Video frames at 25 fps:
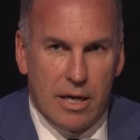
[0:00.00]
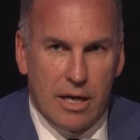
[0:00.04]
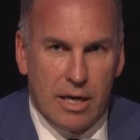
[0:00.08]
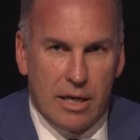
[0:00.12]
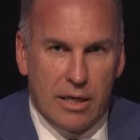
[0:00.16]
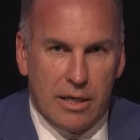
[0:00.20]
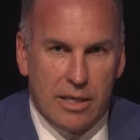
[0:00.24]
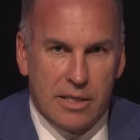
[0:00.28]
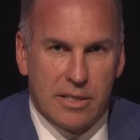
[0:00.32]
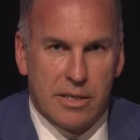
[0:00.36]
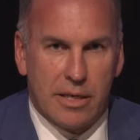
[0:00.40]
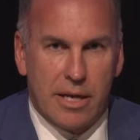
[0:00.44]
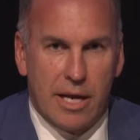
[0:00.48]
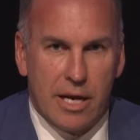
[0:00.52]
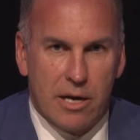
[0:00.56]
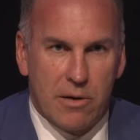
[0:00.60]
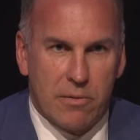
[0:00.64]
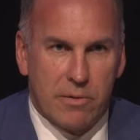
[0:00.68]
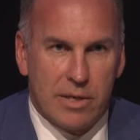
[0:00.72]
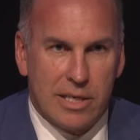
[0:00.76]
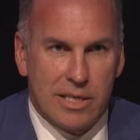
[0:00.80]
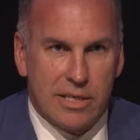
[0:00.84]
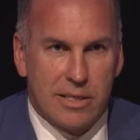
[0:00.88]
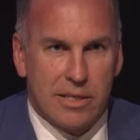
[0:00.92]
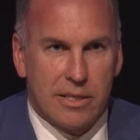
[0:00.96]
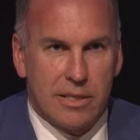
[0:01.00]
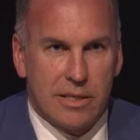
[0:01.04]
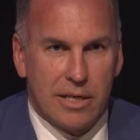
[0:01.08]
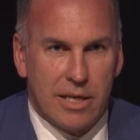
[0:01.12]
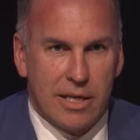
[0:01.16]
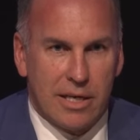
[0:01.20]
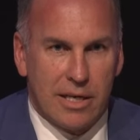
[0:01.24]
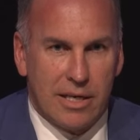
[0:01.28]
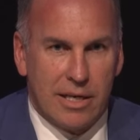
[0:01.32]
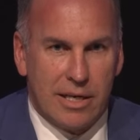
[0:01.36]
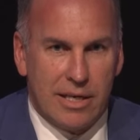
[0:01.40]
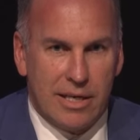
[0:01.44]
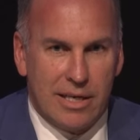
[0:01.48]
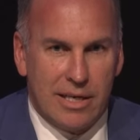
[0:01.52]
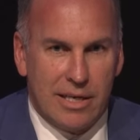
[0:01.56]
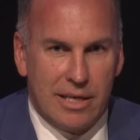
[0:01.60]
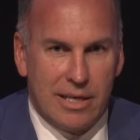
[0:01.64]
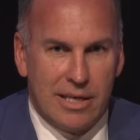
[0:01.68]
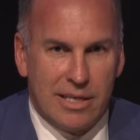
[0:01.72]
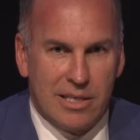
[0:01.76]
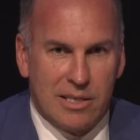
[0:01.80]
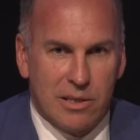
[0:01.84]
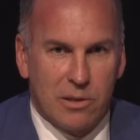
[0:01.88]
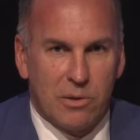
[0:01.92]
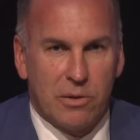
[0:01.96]
listed equities
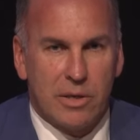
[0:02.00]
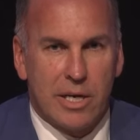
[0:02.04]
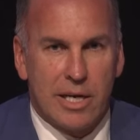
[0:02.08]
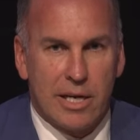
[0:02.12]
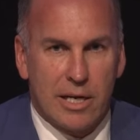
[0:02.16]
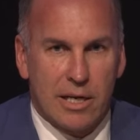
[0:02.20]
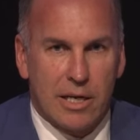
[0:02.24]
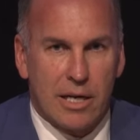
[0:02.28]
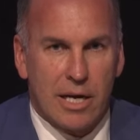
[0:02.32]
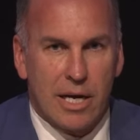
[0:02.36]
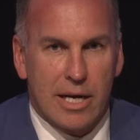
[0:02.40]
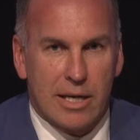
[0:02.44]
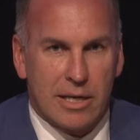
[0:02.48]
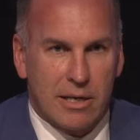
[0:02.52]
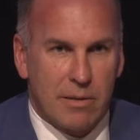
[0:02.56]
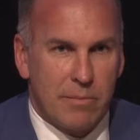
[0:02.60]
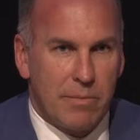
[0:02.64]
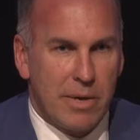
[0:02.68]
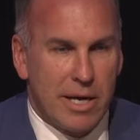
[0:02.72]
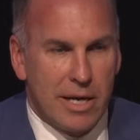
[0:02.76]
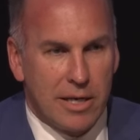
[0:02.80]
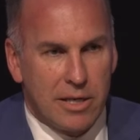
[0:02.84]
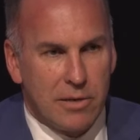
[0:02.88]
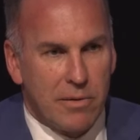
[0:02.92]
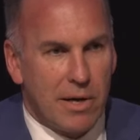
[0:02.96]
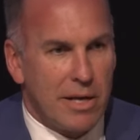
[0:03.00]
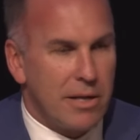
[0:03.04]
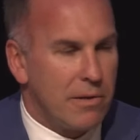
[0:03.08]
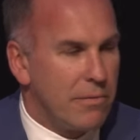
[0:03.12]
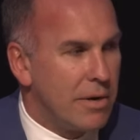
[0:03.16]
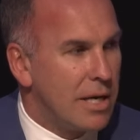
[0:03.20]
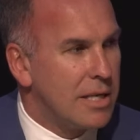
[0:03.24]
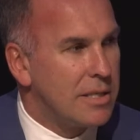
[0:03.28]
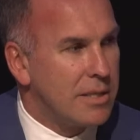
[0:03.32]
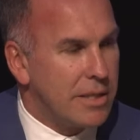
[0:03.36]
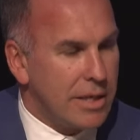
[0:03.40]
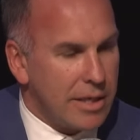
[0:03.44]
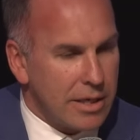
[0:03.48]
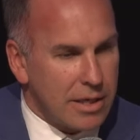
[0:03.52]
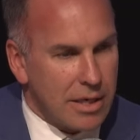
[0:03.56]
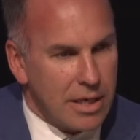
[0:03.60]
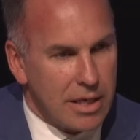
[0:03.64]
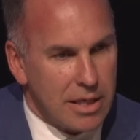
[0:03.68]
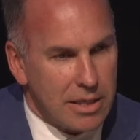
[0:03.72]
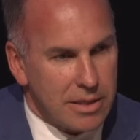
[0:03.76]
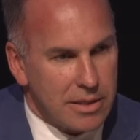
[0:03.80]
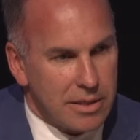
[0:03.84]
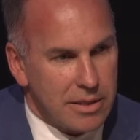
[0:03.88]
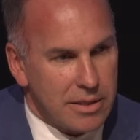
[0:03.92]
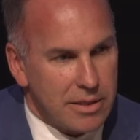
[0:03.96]
is looking like compared to other asset
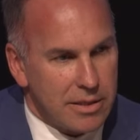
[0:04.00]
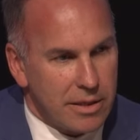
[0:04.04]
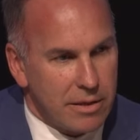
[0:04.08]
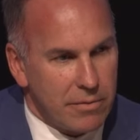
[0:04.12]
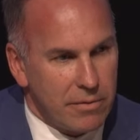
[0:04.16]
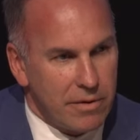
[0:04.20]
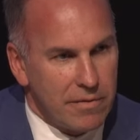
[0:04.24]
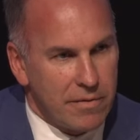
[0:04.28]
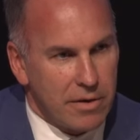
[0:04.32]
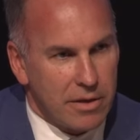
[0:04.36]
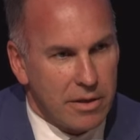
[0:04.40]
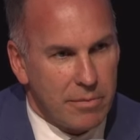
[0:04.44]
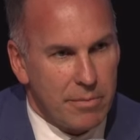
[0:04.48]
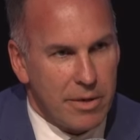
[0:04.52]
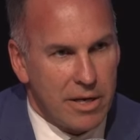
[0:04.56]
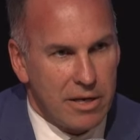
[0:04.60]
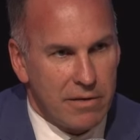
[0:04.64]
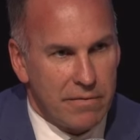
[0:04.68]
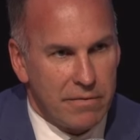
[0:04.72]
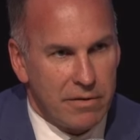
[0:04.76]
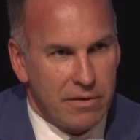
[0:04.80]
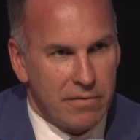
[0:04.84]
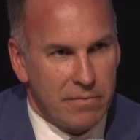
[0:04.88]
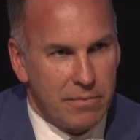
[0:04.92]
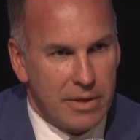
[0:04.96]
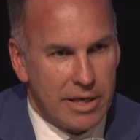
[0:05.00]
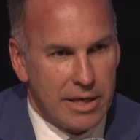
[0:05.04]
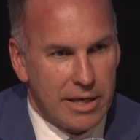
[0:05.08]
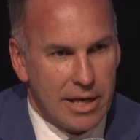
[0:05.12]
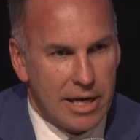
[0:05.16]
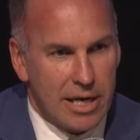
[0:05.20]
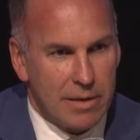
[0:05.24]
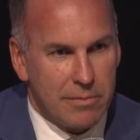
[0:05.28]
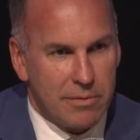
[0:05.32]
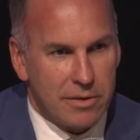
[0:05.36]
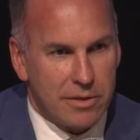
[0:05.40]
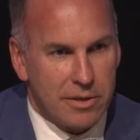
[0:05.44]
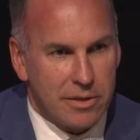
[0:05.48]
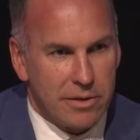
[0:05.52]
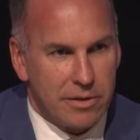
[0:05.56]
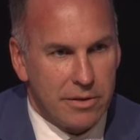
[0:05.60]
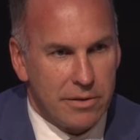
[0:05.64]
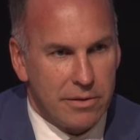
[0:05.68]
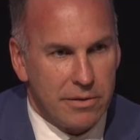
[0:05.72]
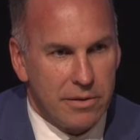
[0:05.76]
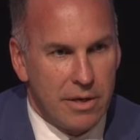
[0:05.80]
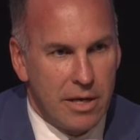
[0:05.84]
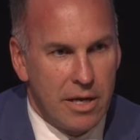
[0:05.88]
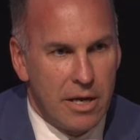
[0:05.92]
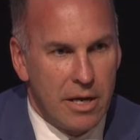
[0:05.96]
classes. So we've got the benefit of being able
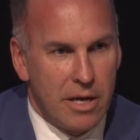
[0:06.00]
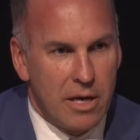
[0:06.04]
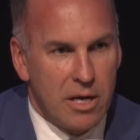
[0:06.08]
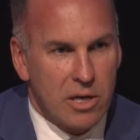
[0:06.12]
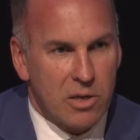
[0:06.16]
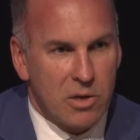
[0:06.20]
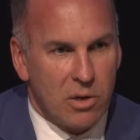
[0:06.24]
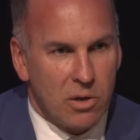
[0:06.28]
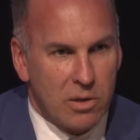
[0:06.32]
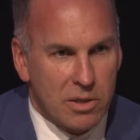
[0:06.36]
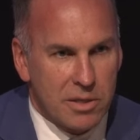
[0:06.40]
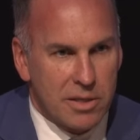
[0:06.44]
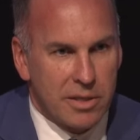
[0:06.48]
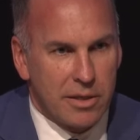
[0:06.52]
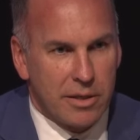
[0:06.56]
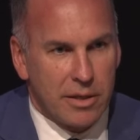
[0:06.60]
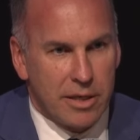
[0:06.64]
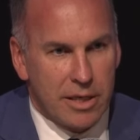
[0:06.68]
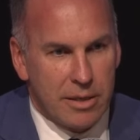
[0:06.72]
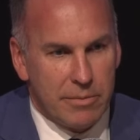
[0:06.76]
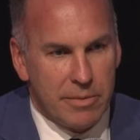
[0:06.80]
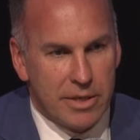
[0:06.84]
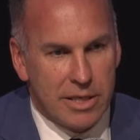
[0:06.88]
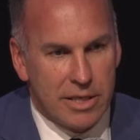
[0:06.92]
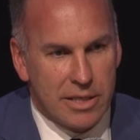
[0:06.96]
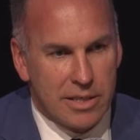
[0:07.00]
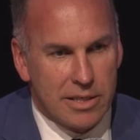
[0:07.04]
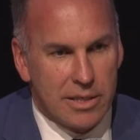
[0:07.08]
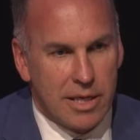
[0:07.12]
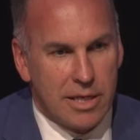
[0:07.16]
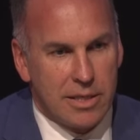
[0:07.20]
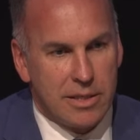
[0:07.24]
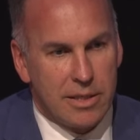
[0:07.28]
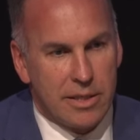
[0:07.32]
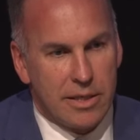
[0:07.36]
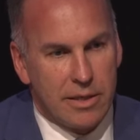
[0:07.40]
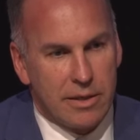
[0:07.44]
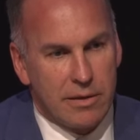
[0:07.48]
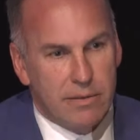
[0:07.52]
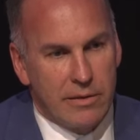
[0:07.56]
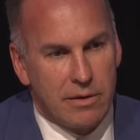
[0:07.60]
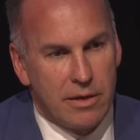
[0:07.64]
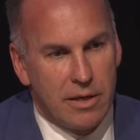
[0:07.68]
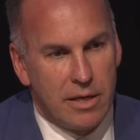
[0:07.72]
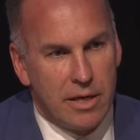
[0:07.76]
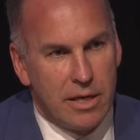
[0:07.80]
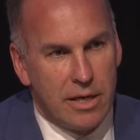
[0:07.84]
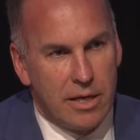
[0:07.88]
to constantly be assessing,